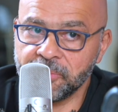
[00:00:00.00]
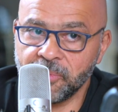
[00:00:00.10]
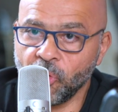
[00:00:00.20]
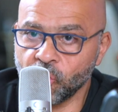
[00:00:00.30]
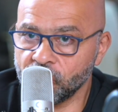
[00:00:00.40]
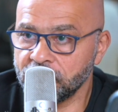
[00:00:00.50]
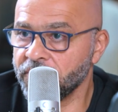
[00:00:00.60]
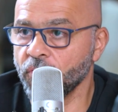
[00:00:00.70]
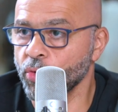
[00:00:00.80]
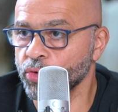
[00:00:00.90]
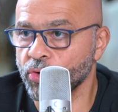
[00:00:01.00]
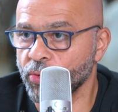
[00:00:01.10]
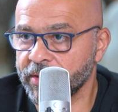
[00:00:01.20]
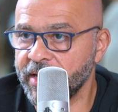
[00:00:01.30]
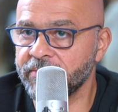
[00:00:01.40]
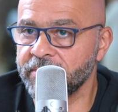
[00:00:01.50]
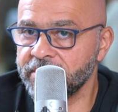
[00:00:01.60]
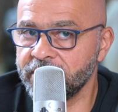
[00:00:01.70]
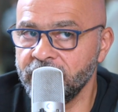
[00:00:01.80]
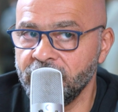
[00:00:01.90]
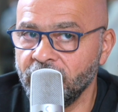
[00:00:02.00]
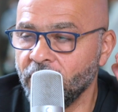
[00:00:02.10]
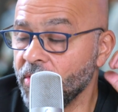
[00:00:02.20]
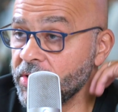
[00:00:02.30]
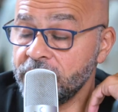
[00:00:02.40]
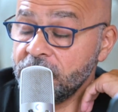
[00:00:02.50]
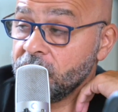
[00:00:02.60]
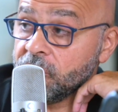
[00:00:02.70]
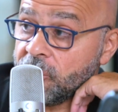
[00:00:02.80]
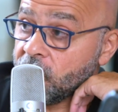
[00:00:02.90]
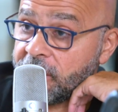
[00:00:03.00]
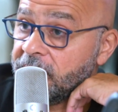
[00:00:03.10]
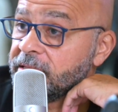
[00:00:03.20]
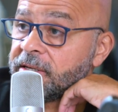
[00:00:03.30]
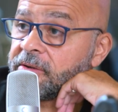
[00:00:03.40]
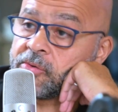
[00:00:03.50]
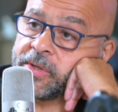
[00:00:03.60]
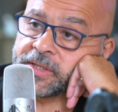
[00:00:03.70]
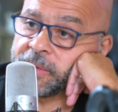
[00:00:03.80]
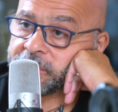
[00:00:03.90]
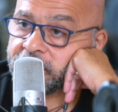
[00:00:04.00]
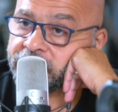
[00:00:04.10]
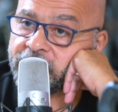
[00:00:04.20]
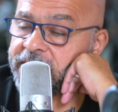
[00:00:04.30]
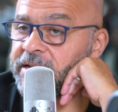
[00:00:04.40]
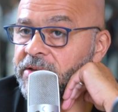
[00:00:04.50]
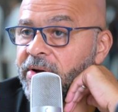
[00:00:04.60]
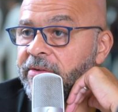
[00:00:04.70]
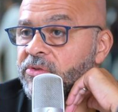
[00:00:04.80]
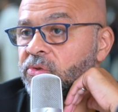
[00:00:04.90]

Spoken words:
order food or whatever, or your kids are doing something fun and you have